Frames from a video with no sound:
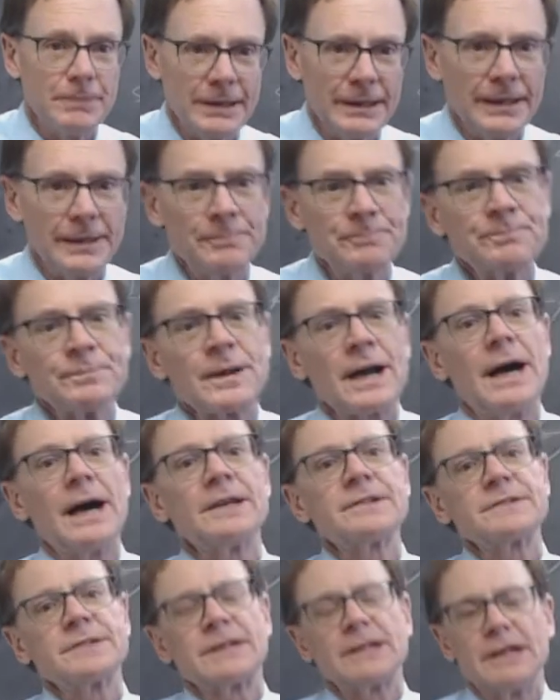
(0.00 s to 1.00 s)
it being uh,
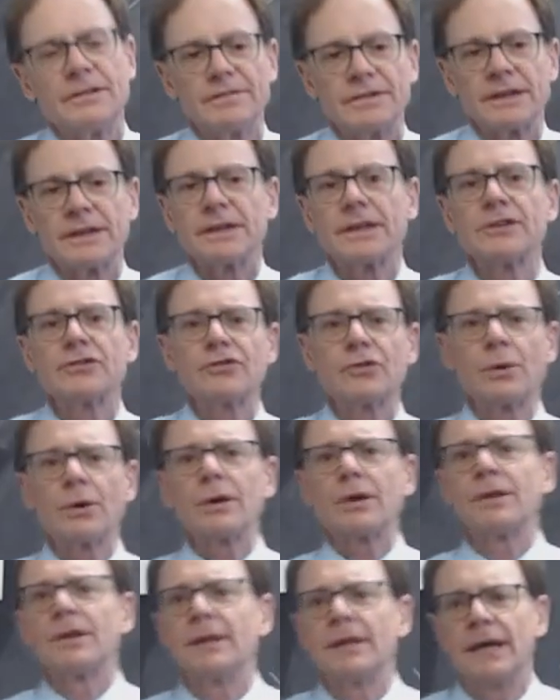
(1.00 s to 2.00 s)
significantly
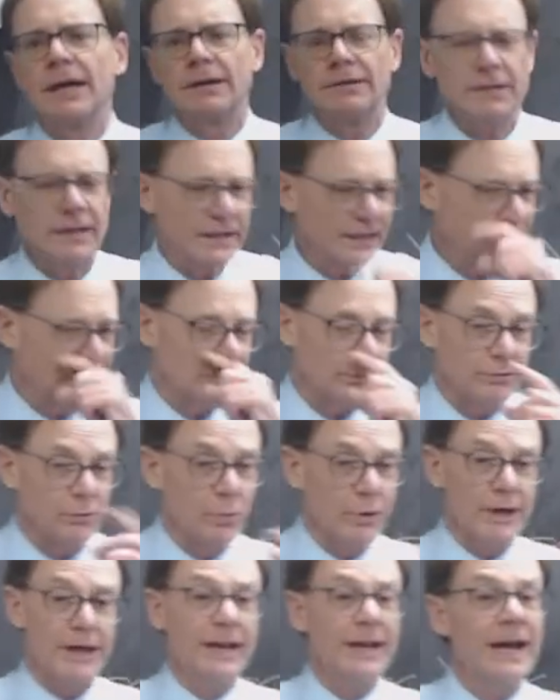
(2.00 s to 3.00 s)
shorter than that, right? If it was
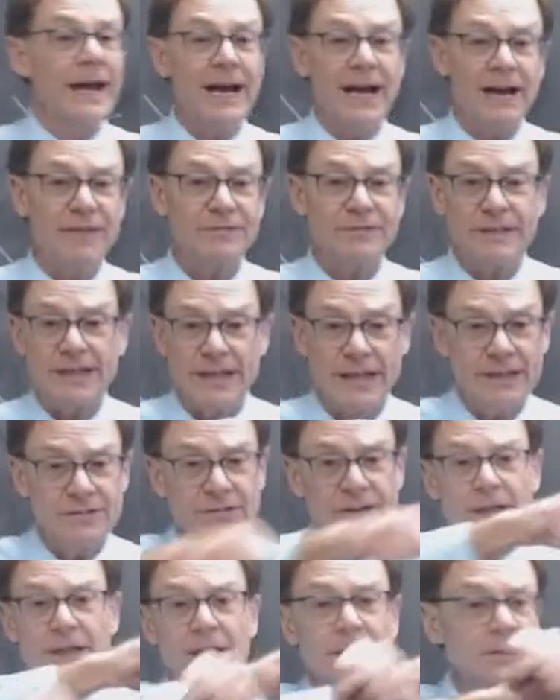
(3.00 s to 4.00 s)
one and a half
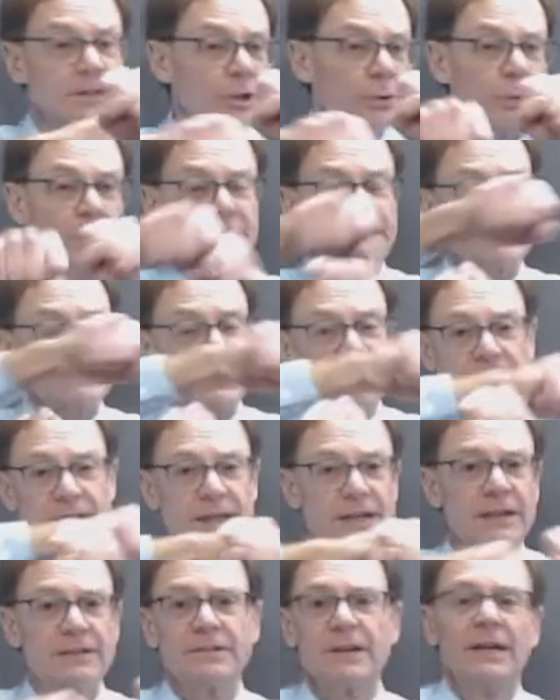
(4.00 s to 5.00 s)
days, you would see
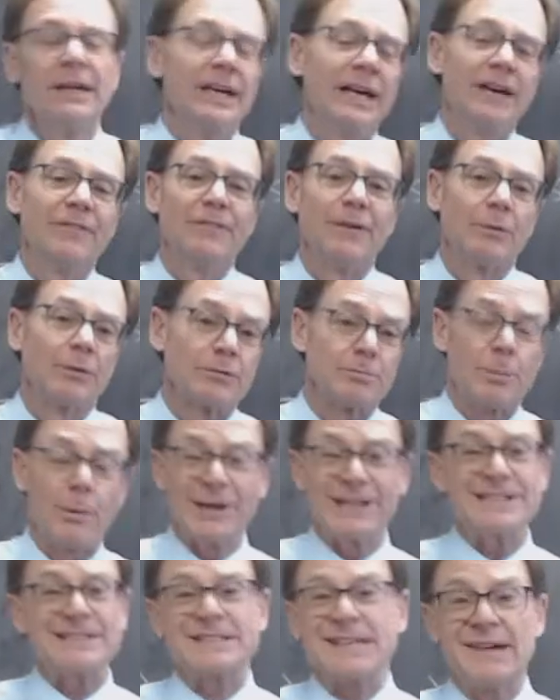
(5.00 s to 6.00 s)
this. If it was
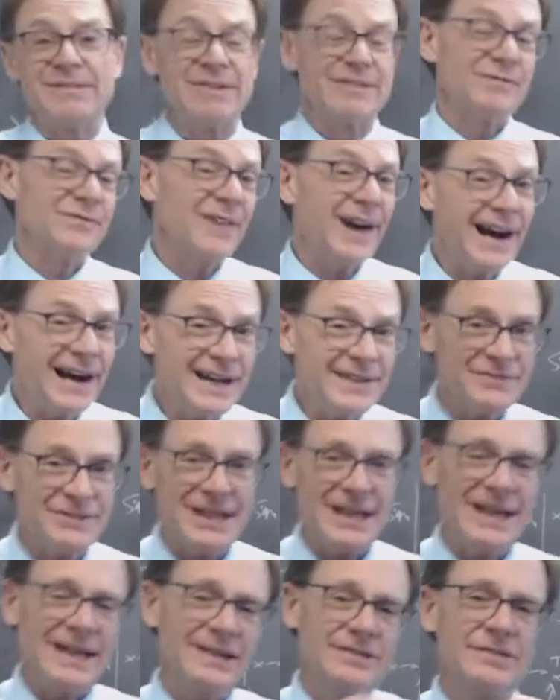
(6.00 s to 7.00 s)
0.75
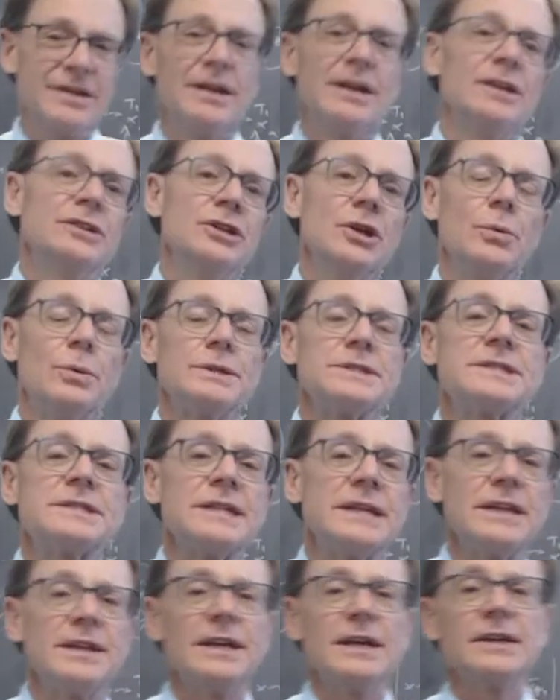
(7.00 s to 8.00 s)
days, you would
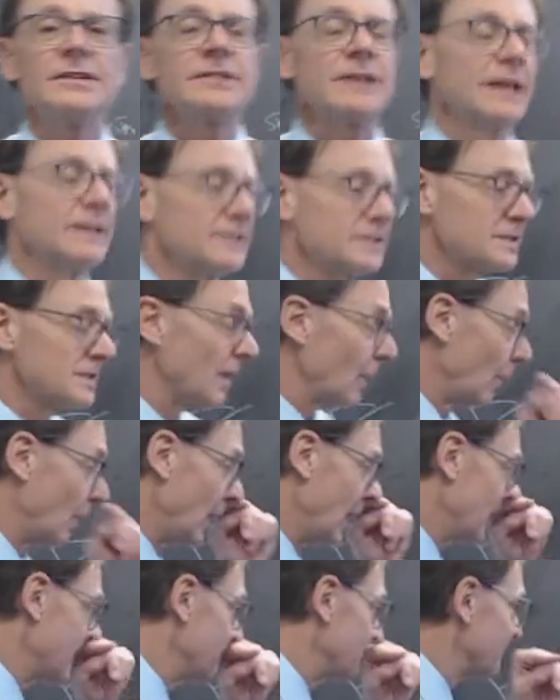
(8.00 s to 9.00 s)
see this, and so
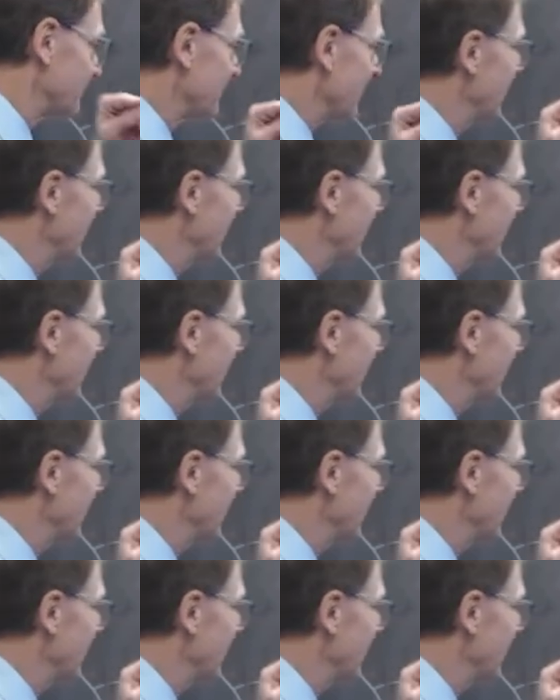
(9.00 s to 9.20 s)
on.